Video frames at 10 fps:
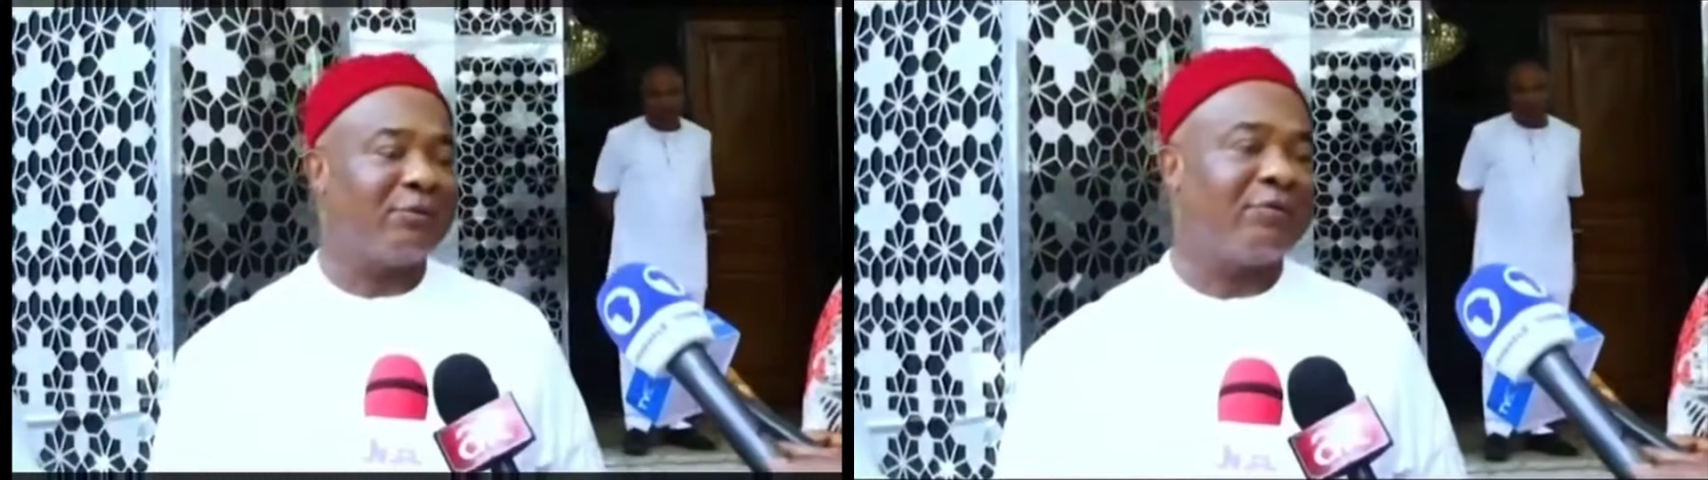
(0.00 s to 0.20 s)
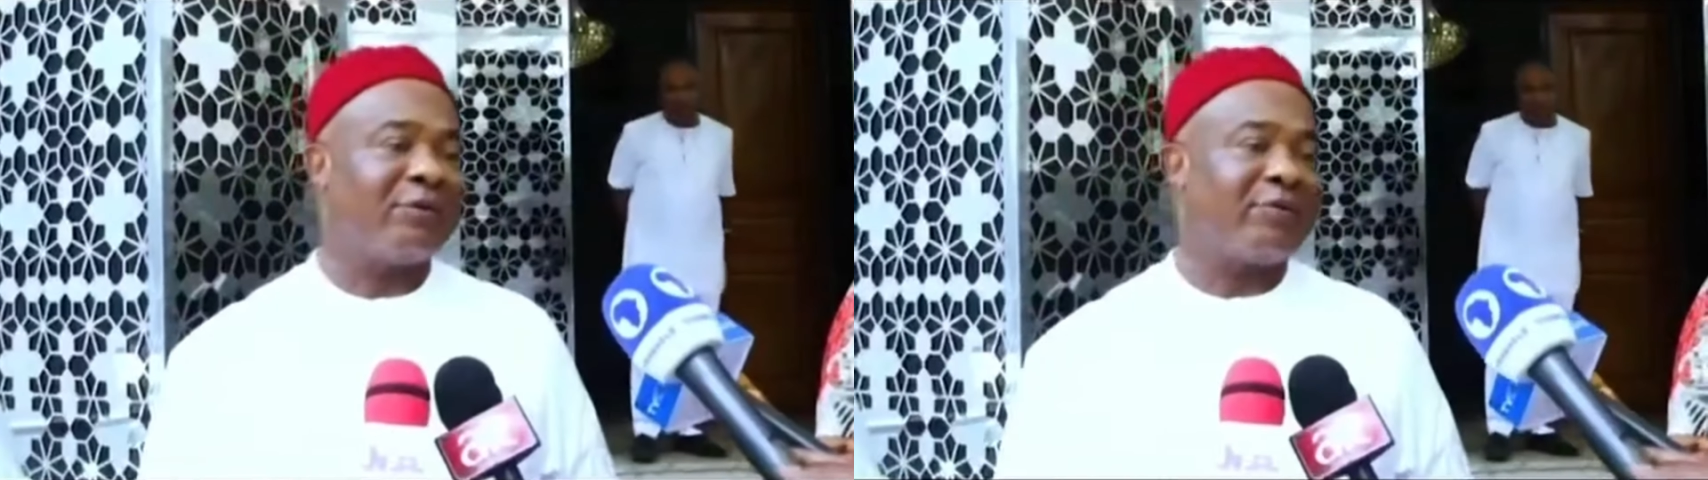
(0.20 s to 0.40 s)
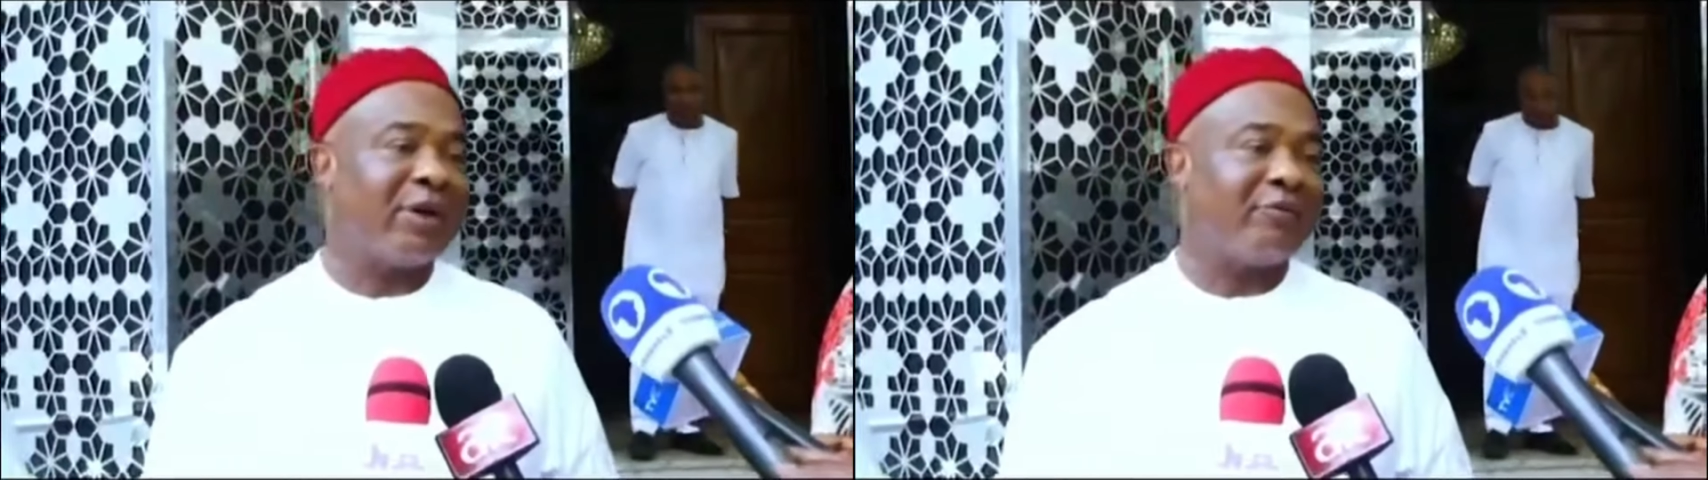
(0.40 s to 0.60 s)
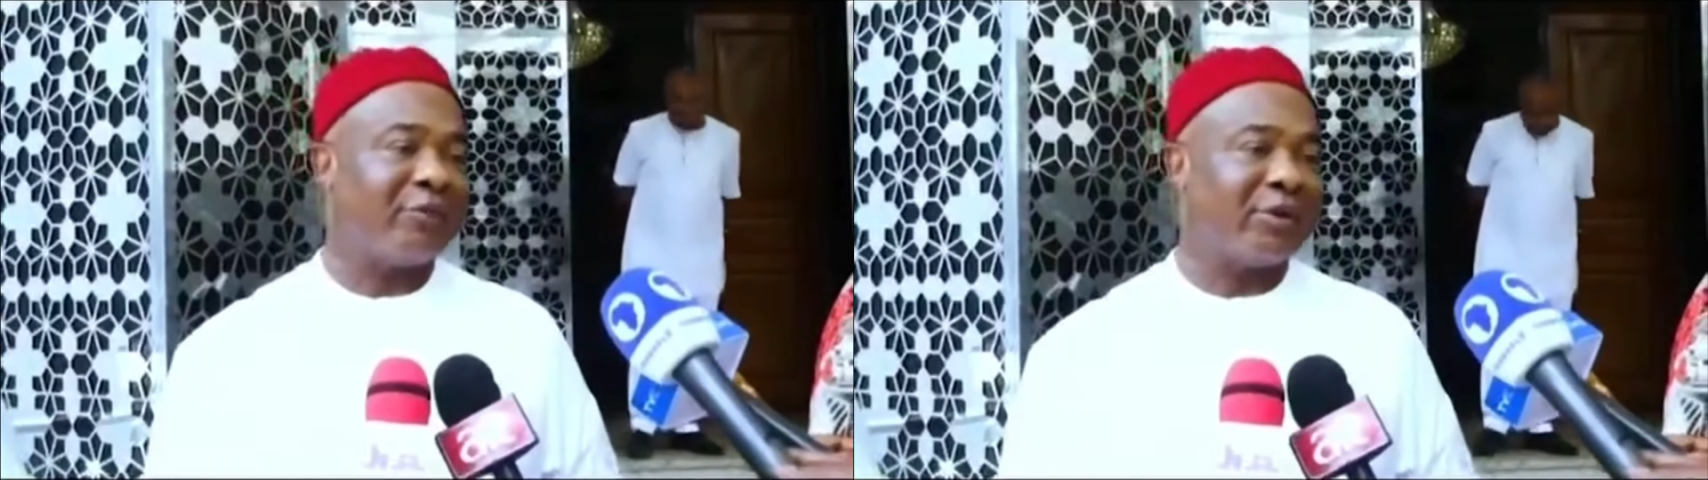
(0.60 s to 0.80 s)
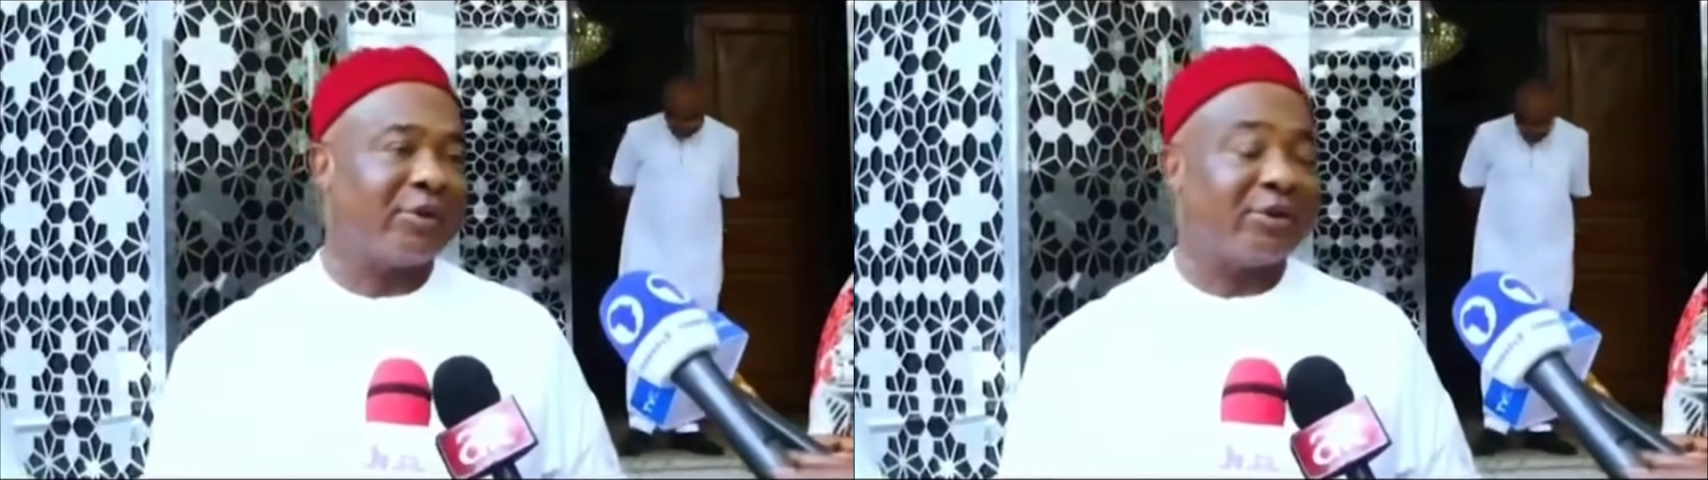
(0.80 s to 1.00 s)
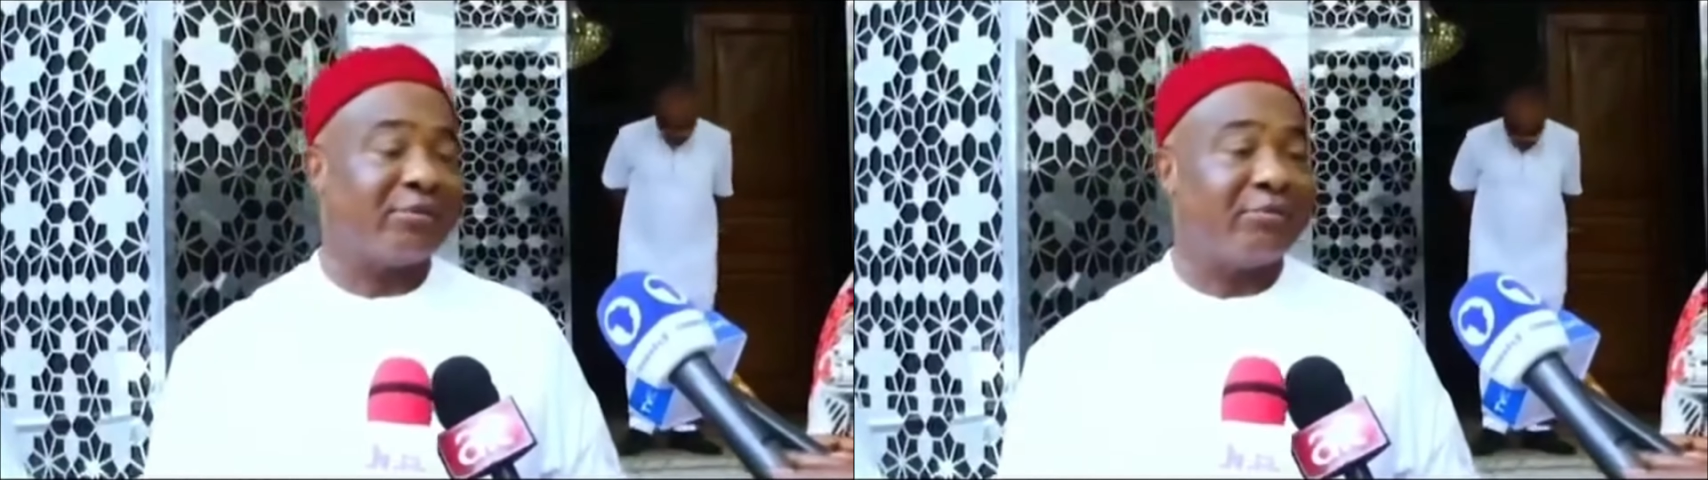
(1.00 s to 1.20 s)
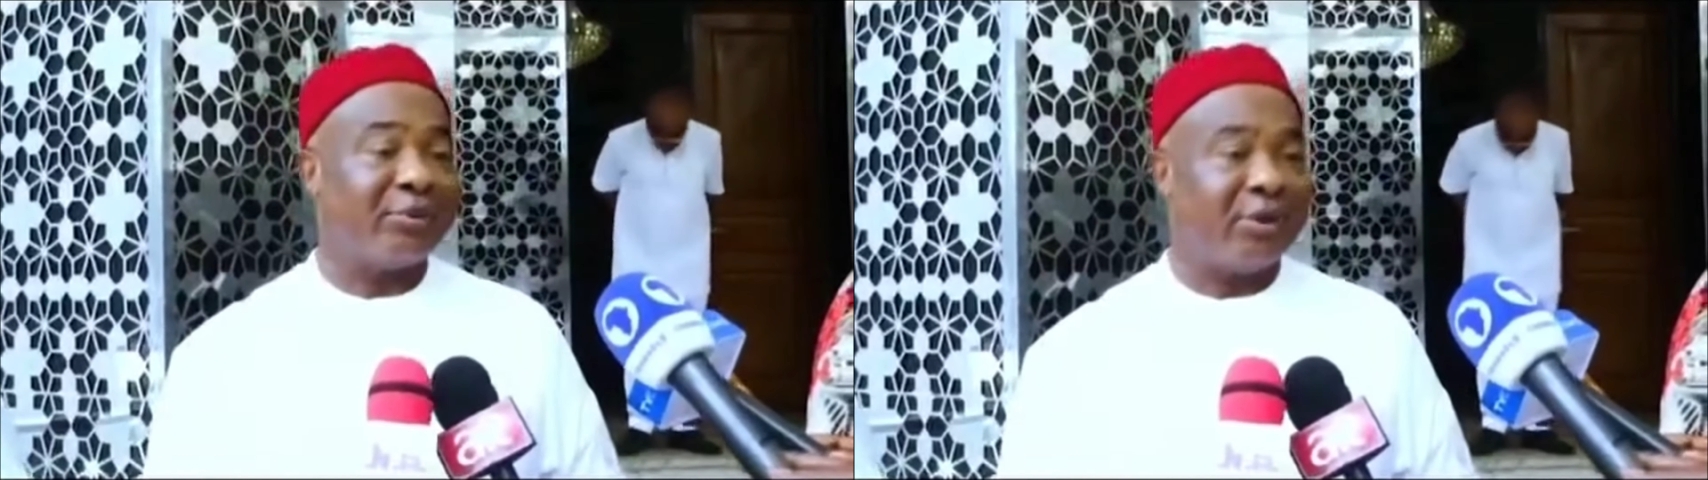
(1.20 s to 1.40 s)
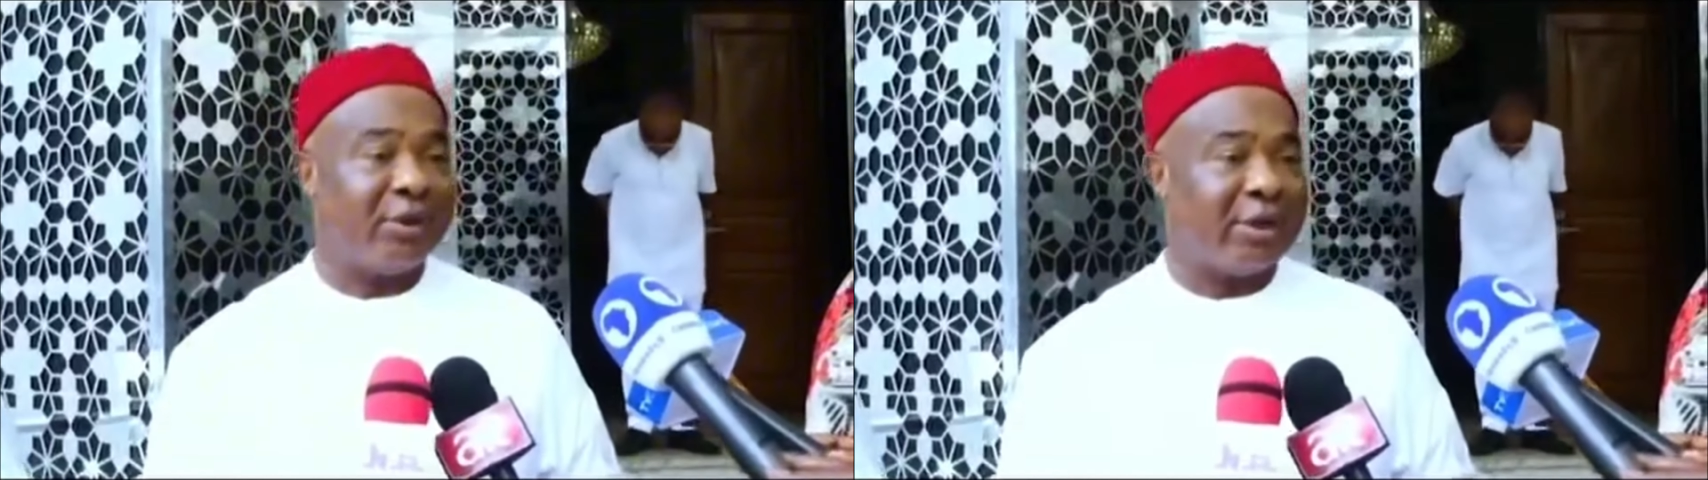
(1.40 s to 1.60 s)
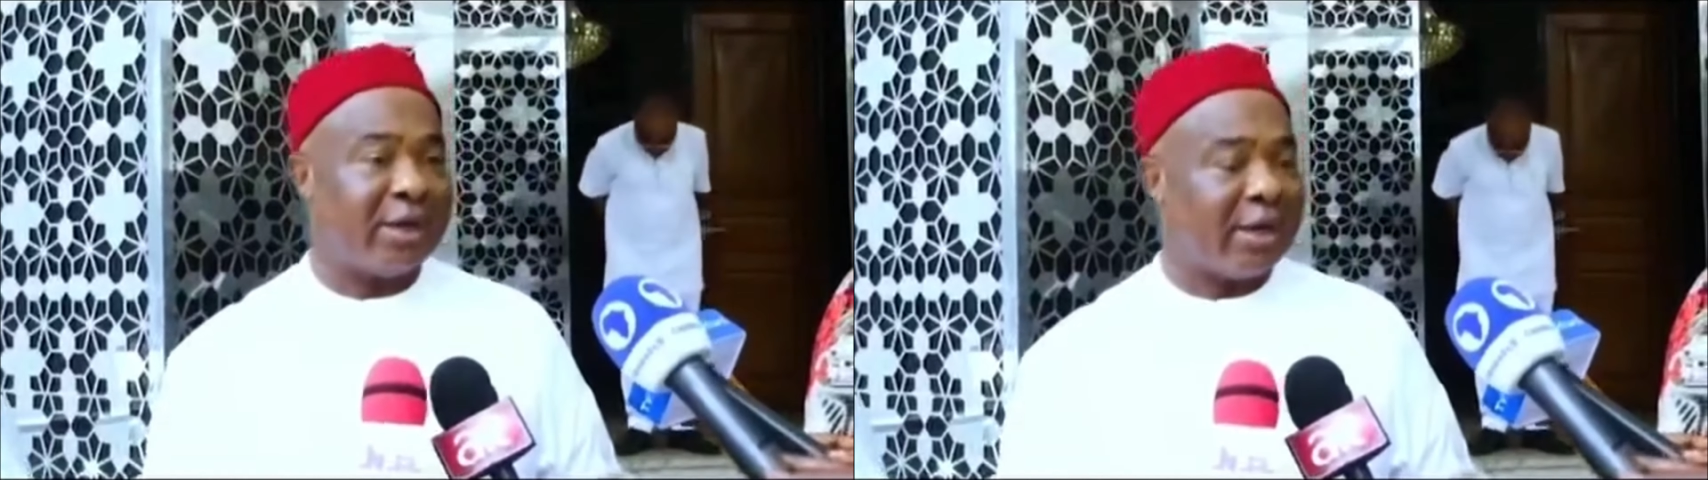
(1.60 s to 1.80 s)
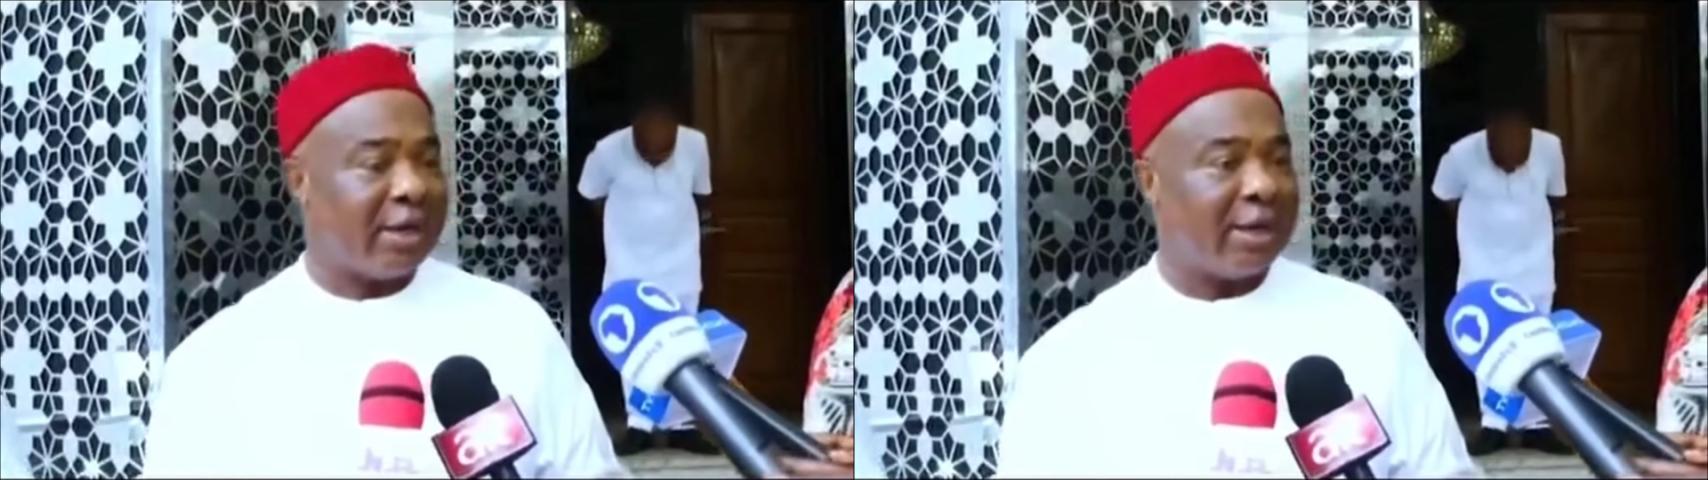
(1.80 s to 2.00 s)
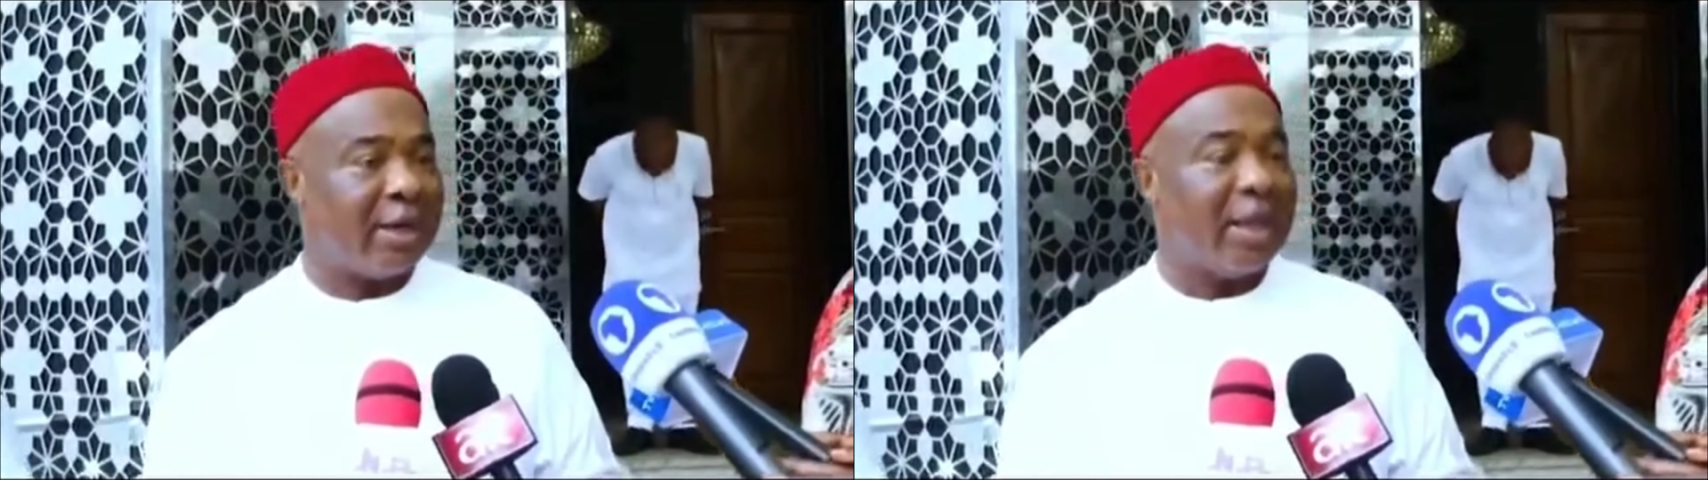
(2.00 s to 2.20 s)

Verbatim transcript: for over 5.3 billion naira